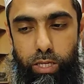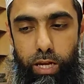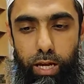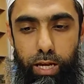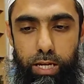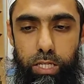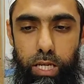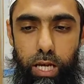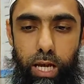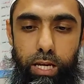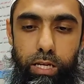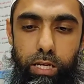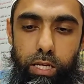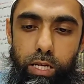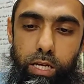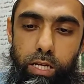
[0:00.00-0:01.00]
the
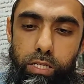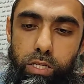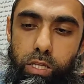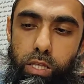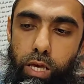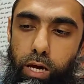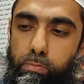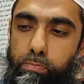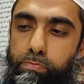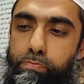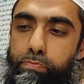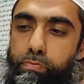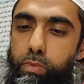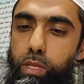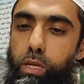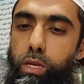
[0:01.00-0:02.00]
ihsan is there,
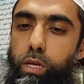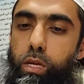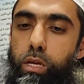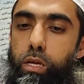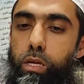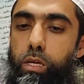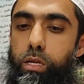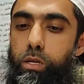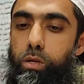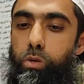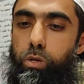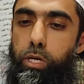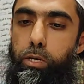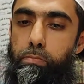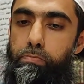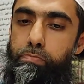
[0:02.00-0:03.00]

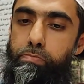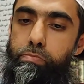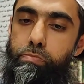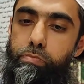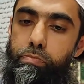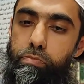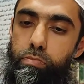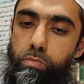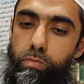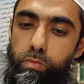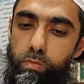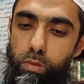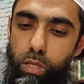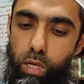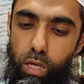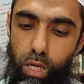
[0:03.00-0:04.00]
okay?
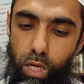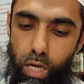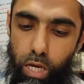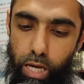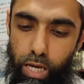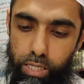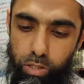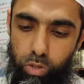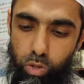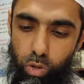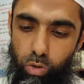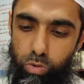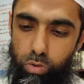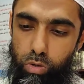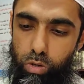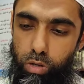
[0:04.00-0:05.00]
And
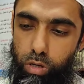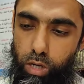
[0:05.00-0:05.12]
so